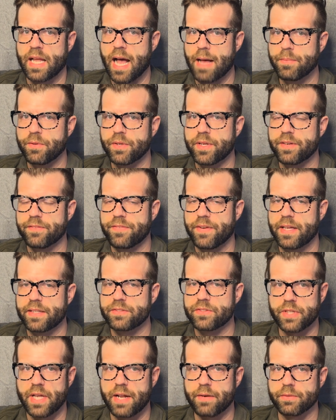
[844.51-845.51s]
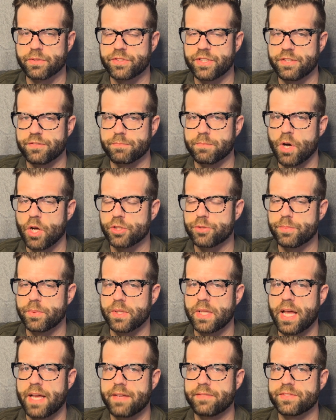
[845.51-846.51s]
Goble confessed and received
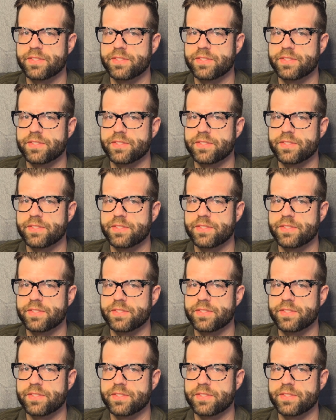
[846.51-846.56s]
multiple life